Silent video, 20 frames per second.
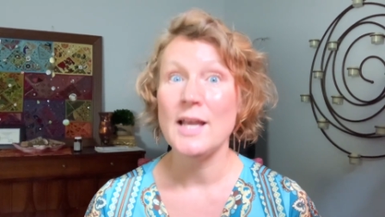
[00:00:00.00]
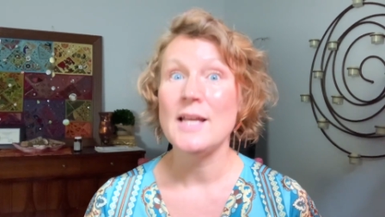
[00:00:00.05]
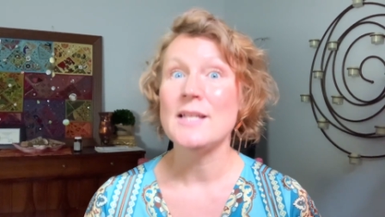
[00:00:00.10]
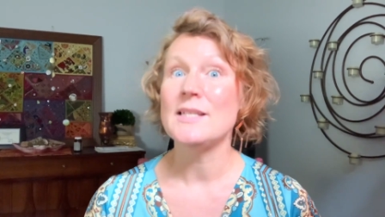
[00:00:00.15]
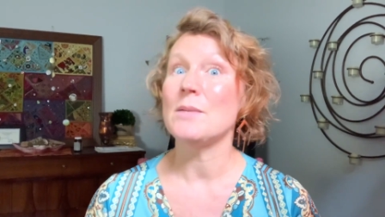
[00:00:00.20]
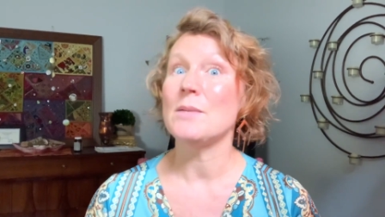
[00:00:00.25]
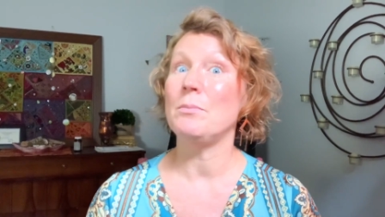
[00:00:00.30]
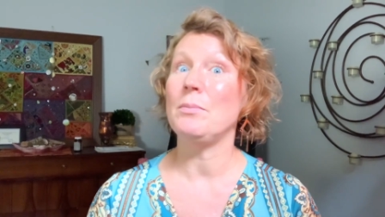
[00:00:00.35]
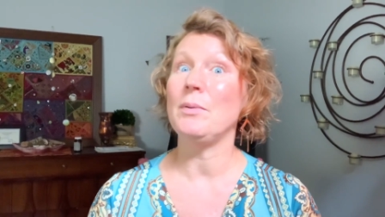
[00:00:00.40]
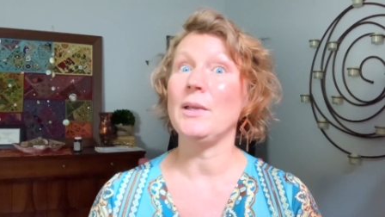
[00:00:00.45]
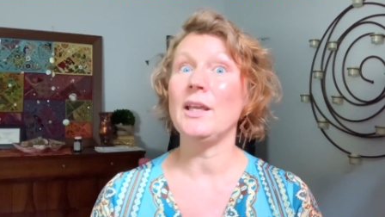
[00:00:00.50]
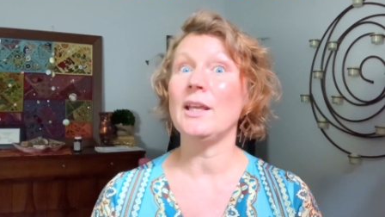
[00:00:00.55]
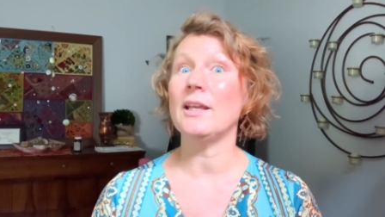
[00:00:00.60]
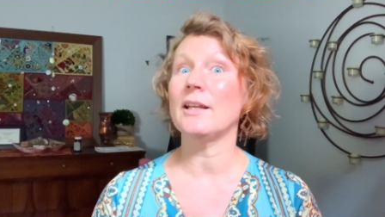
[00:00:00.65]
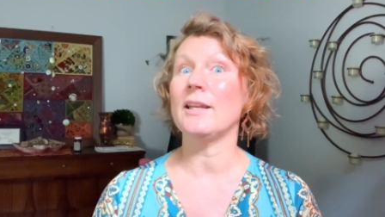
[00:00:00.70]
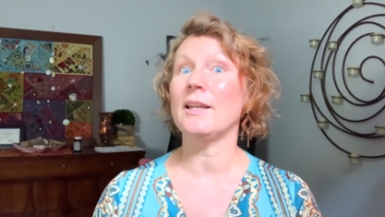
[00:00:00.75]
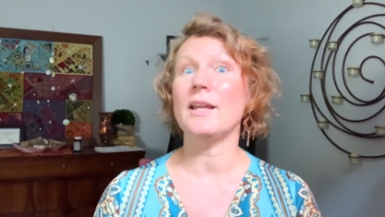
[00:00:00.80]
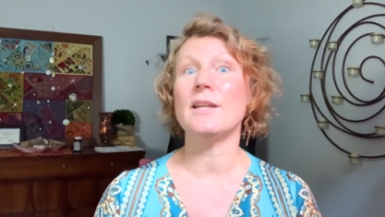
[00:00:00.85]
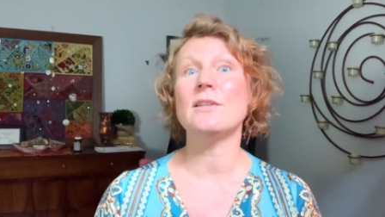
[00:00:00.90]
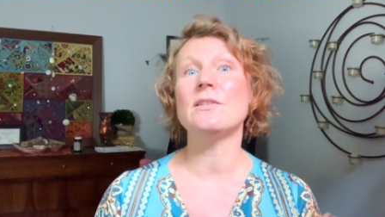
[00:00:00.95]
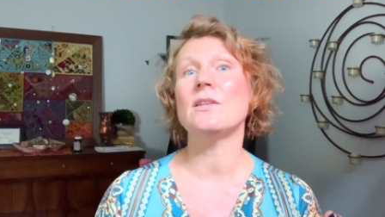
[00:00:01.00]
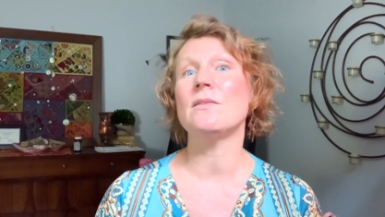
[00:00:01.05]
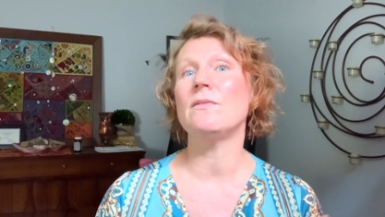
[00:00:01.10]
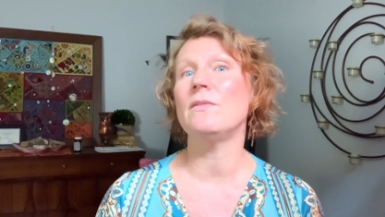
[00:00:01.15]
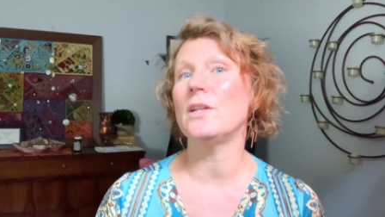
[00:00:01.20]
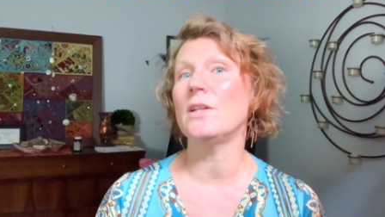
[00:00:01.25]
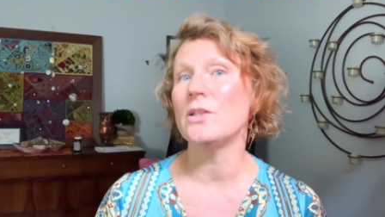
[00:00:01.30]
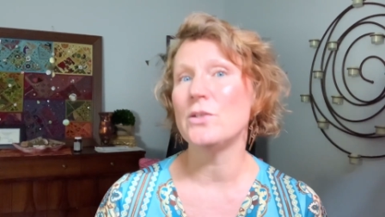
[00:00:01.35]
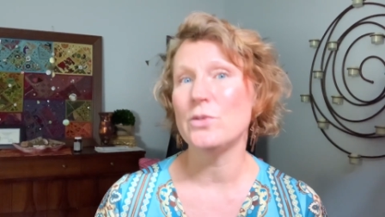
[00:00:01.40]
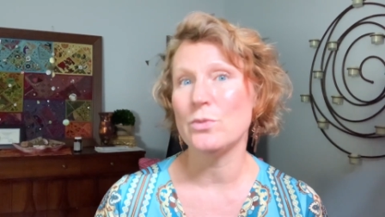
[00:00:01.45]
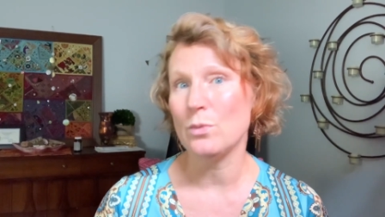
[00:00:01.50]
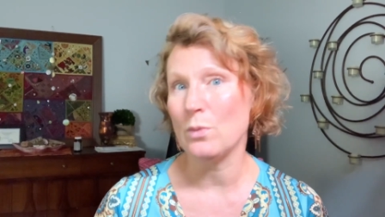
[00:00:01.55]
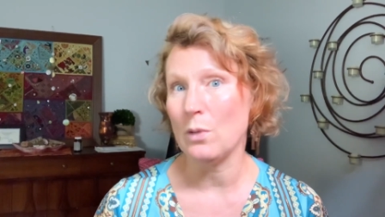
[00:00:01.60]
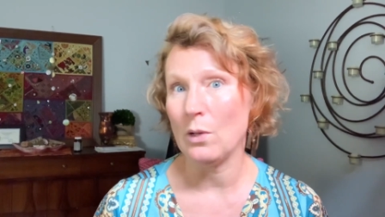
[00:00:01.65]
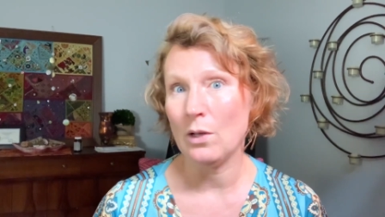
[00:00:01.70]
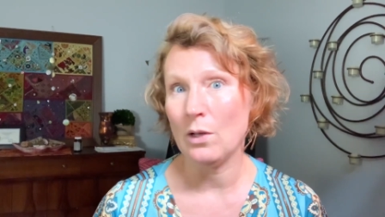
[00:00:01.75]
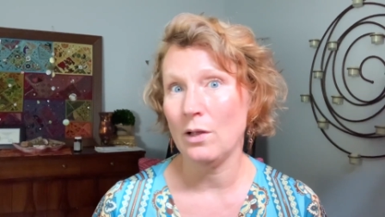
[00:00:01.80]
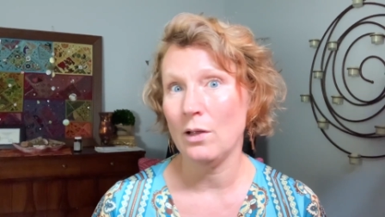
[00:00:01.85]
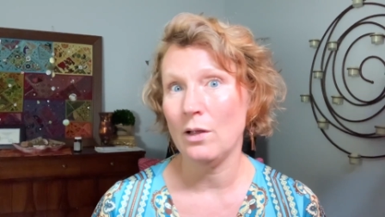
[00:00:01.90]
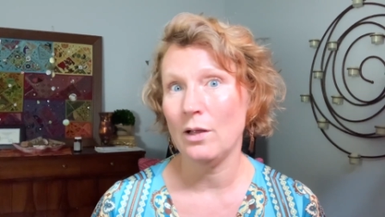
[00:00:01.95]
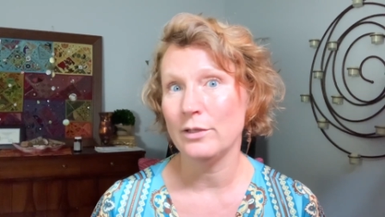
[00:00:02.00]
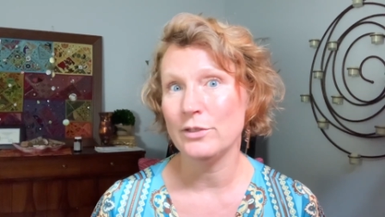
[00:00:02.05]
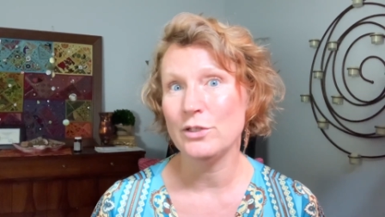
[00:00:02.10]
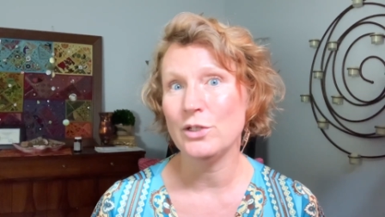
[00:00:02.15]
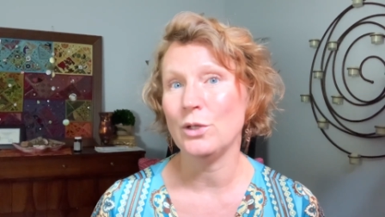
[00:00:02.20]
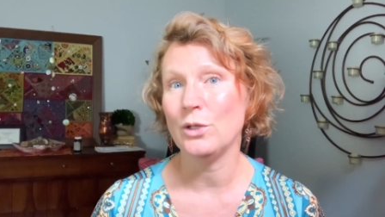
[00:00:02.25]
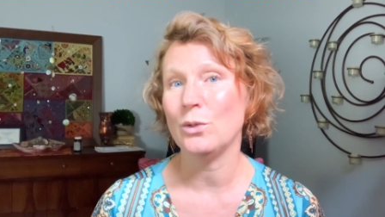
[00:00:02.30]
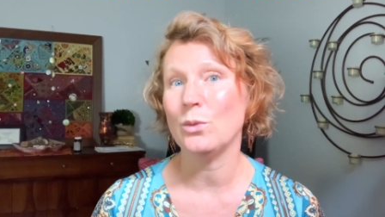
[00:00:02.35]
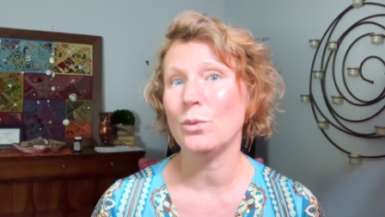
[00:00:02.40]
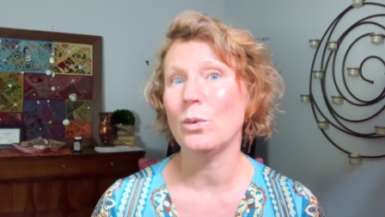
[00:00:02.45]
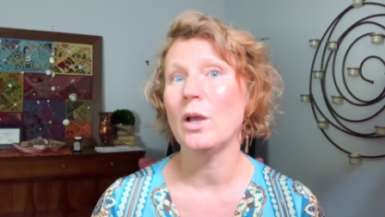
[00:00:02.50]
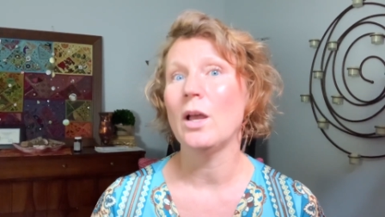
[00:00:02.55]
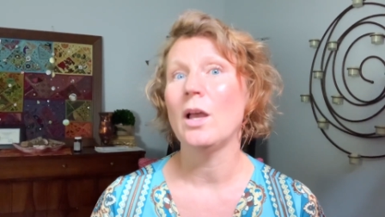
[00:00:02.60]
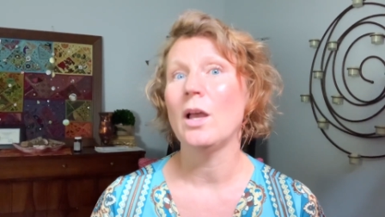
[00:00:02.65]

to be an individual, to